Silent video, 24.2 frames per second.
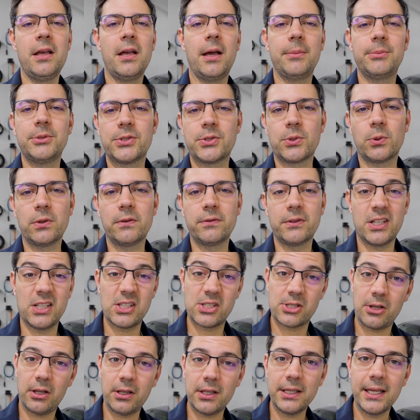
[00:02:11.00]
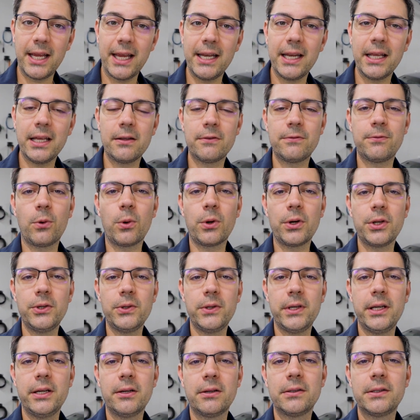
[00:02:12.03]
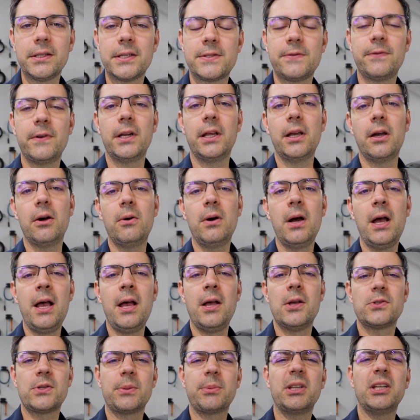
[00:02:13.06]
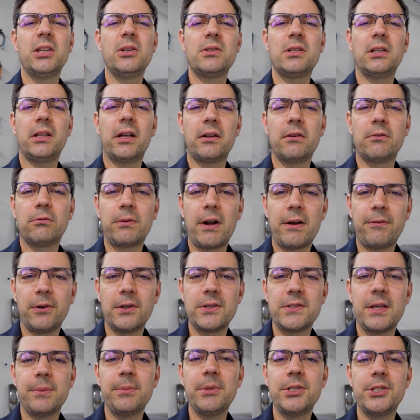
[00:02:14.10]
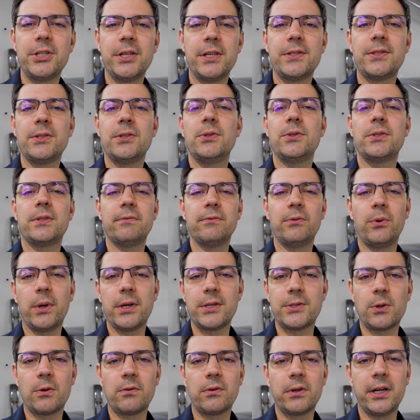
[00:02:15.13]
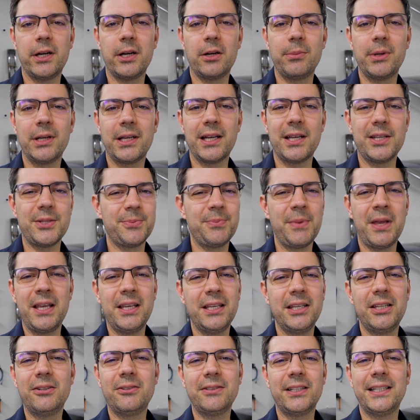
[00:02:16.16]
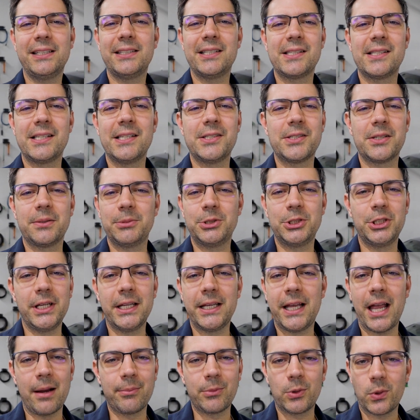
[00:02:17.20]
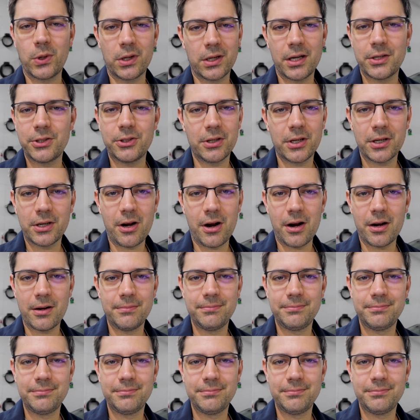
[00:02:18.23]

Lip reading: I'm just sort of consolidating it for you here in this video. So I'm gonna use a lot of reference images and do some voiceover here because you don't need to see some shitty camera work under a car.